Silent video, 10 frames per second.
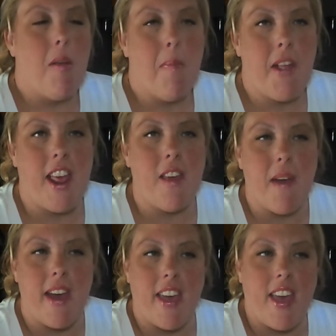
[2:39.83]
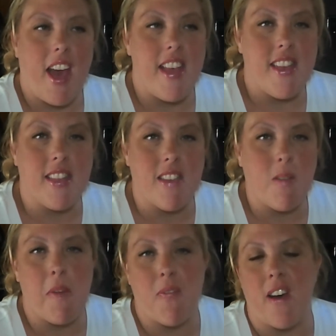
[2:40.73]
but anyway, I think this
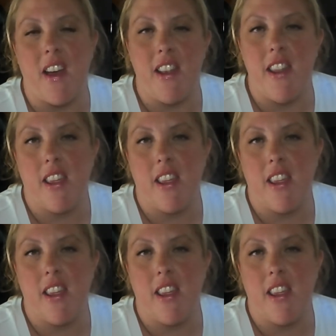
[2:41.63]
will be fun.